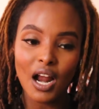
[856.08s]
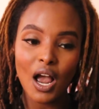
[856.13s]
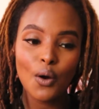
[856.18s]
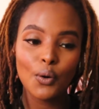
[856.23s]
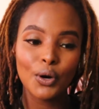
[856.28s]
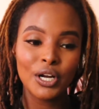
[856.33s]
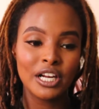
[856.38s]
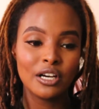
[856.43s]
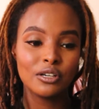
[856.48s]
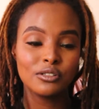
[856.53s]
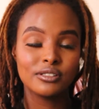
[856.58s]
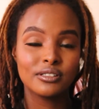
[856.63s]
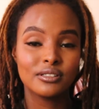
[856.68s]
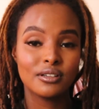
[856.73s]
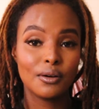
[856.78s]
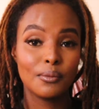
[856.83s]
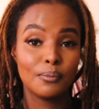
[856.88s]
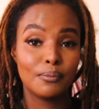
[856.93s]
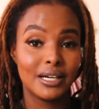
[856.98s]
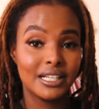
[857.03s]
when I was
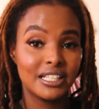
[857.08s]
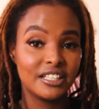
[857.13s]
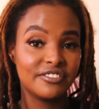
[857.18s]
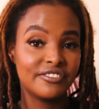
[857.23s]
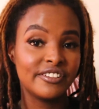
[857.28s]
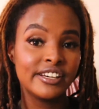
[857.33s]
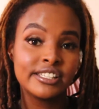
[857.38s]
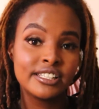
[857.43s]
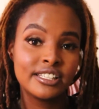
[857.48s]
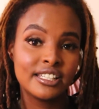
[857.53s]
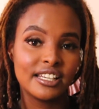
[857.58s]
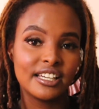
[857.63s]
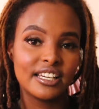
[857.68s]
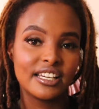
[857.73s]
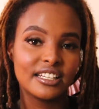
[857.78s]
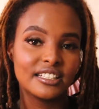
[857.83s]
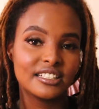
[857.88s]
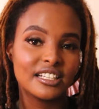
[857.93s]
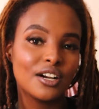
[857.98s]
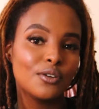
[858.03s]
manifesting
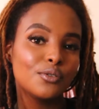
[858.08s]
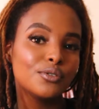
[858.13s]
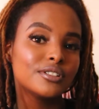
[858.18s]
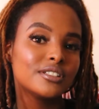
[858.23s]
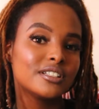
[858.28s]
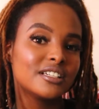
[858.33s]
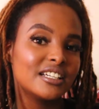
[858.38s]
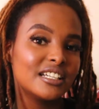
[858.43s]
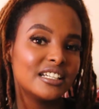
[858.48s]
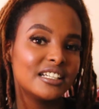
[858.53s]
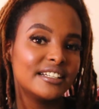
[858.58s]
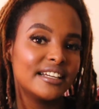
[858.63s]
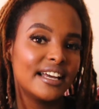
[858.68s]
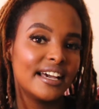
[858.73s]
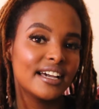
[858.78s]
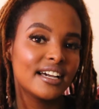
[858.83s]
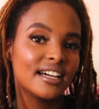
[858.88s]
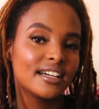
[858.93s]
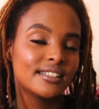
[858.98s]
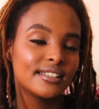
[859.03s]
it, I was really
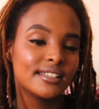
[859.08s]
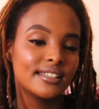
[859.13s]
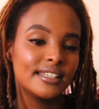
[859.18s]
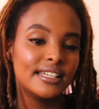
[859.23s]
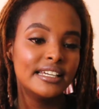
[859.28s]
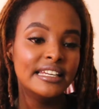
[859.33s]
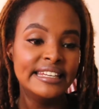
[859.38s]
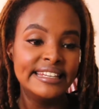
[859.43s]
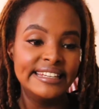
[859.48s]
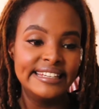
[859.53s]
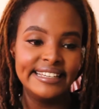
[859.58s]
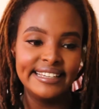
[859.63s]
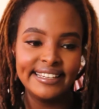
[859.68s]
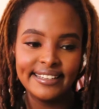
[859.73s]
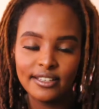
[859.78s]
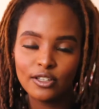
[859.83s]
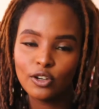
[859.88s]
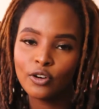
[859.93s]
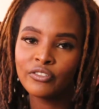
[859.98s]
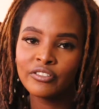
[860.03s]
like in
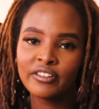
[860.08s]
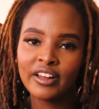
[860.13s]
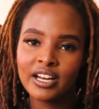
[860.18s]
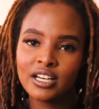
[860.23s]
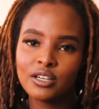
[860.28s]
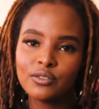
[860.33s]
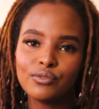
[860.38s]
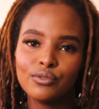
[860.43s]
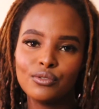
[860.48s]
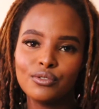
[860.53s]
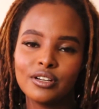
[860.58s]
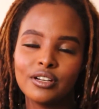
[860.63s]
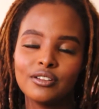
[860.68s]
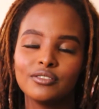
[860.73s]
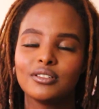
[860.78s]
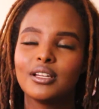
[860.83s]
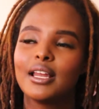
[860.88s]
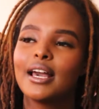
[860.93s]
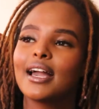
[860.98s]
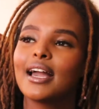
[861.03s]
need of that phone. I was
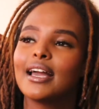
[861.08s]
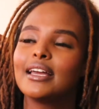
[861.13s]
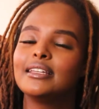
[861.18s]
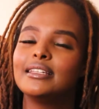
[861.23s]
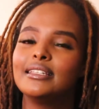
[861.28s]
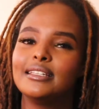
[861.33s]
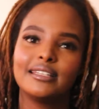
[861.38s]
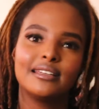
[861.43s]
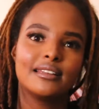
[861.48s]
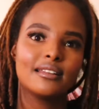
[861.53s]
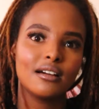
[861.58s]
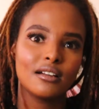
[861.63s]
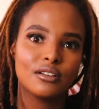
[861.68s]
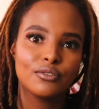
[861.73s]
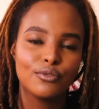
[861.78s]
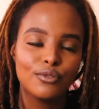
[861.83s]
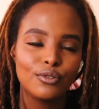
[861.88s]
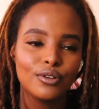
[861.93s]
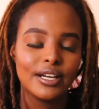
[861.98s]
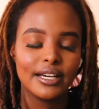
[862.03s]
like, I need that
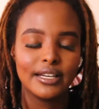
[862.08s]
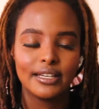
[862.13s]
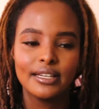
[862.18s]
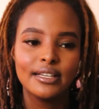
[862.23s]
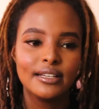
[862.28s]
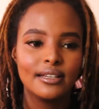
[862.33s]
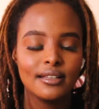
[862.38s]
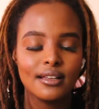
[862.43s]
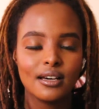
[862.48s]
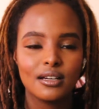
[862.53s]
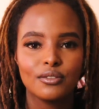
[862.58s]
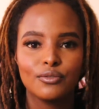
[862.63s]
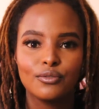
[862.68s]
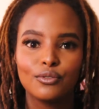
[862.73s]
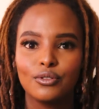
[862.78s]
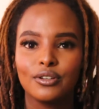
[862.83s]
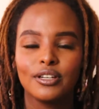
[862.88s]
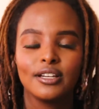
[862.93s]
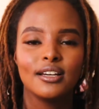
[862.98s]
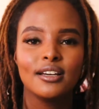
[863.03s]

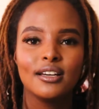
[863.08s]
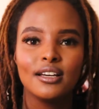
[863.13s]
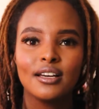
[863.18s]
phone.